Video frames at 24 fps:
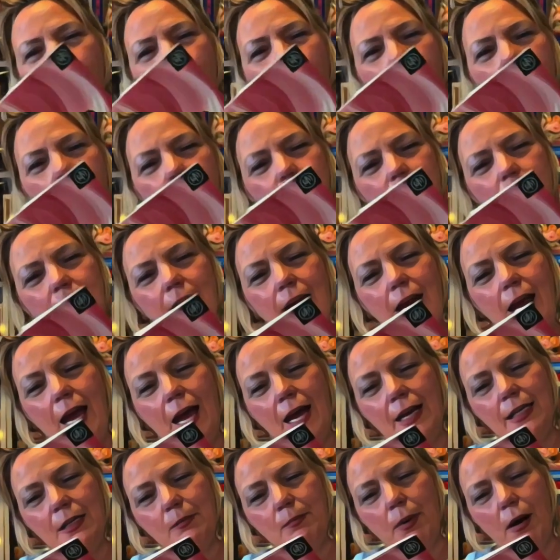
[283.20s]
All right,
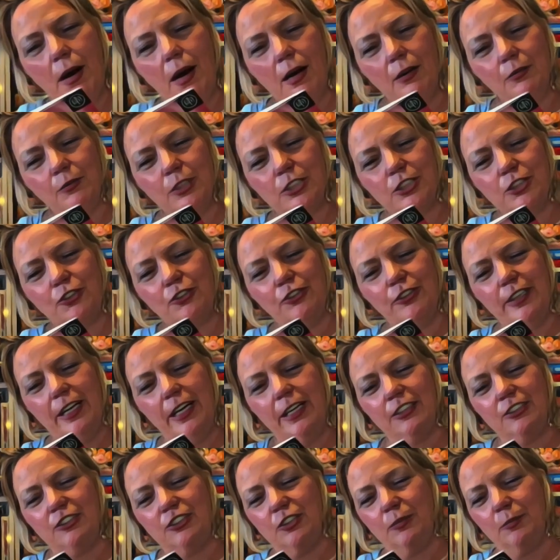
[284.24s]
Annie was
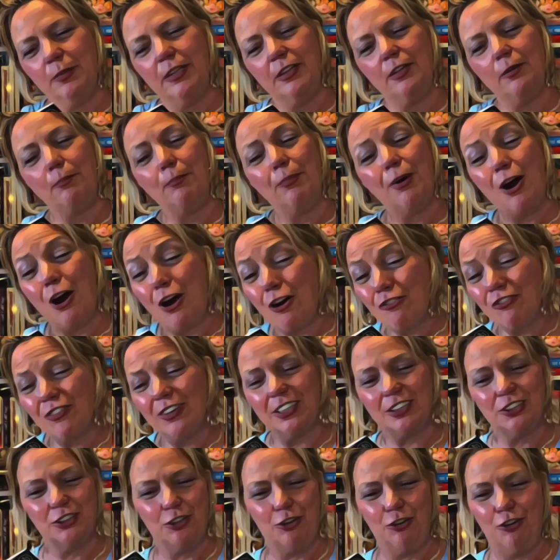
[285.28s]
created to be the
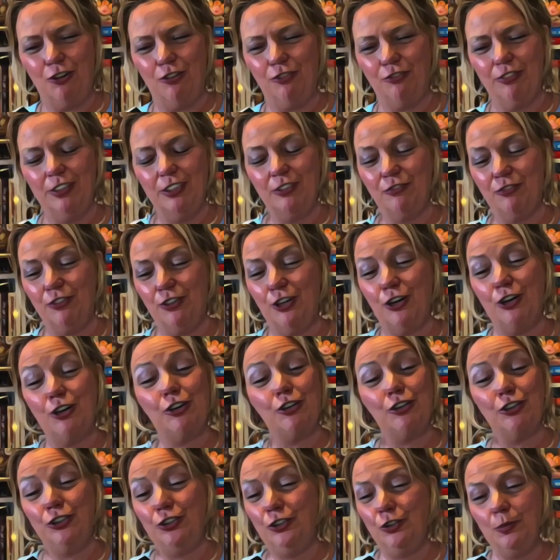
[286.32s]
perfect girlfriend for her
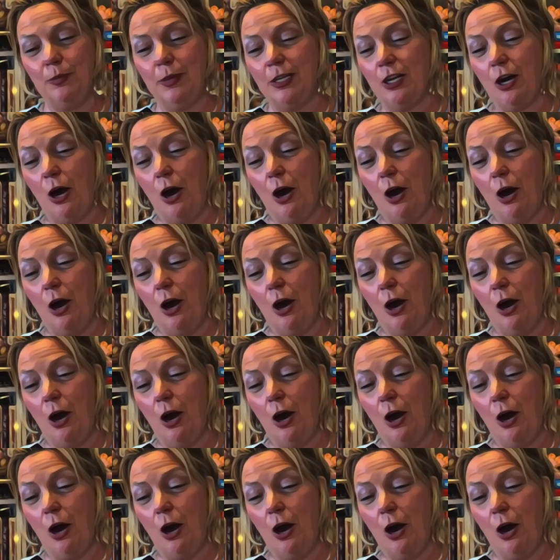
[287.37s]
human